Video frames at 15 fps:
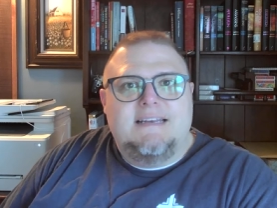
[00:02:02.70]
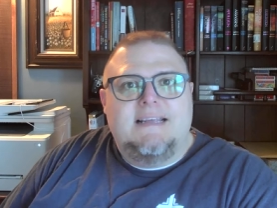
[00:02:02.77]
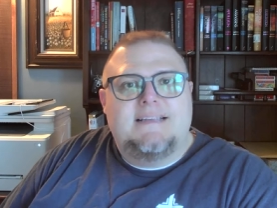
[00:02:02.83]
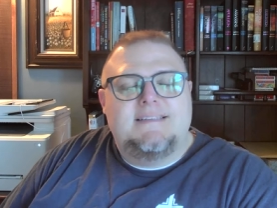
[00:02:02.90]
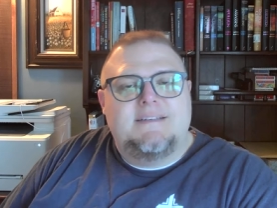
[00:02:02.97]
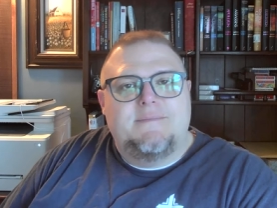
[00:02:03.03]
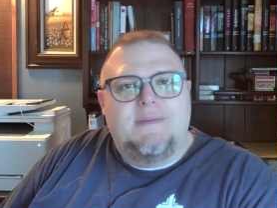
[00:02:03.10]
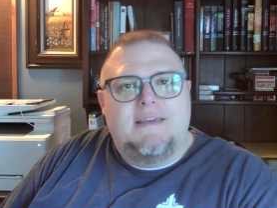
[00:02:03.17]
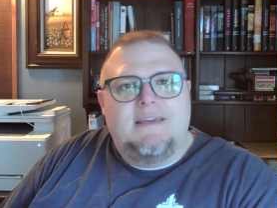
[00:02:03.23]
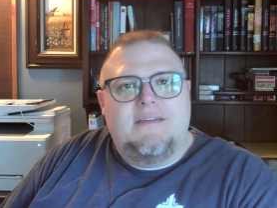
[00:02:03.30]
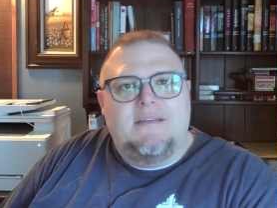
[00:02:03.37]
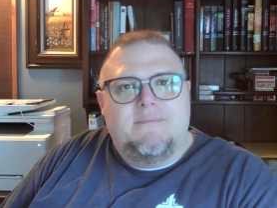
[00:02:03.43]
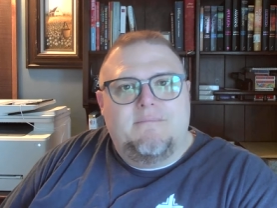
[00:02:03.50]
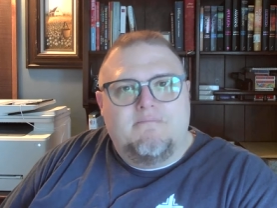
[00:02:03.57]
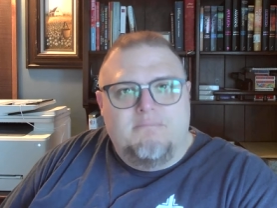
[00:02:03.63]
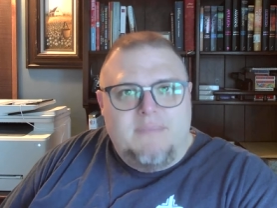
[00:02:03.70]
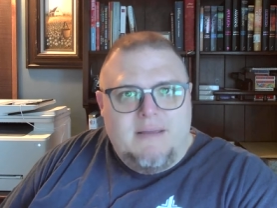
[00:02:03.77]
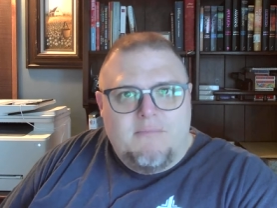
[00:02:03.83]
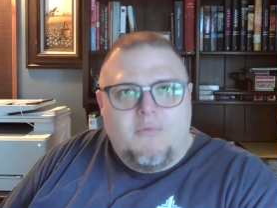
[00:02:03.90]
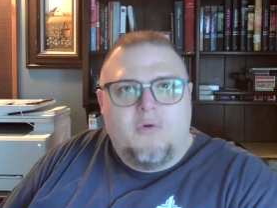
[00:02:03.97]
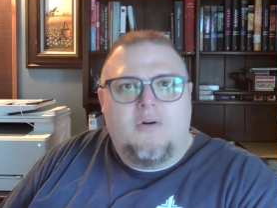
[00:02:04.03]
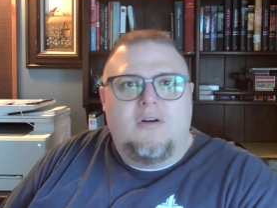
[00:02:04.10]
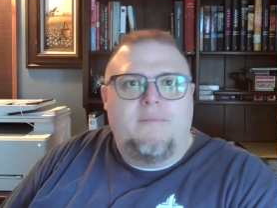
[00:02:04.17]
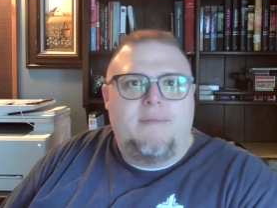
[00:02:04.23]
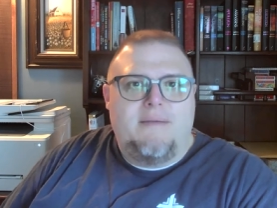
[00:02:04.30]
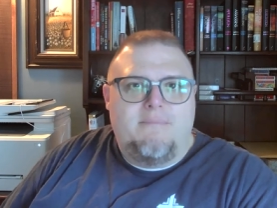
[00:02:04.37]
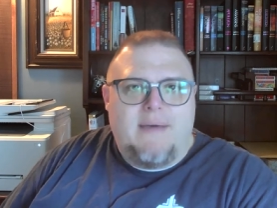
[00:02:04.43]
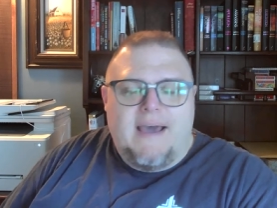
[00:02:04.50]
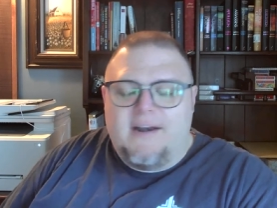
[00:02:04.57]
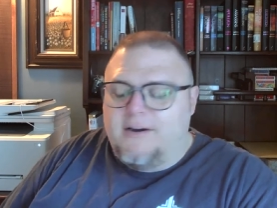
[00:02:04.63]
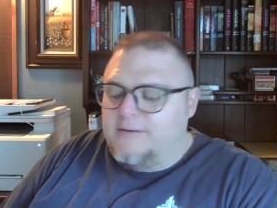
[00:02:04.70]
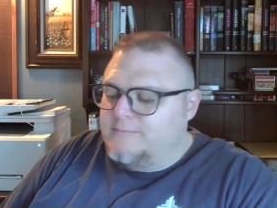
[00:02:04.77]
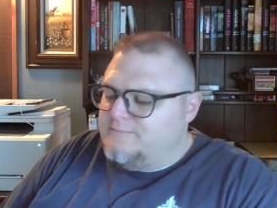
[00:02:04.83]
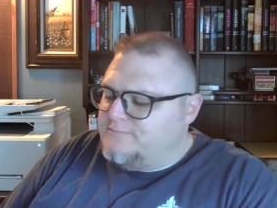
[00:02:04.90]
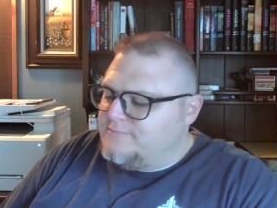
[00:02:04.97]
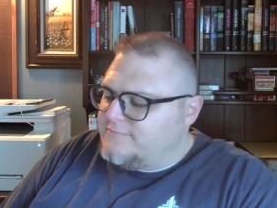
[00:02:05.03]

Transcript: needs to be be more, be better.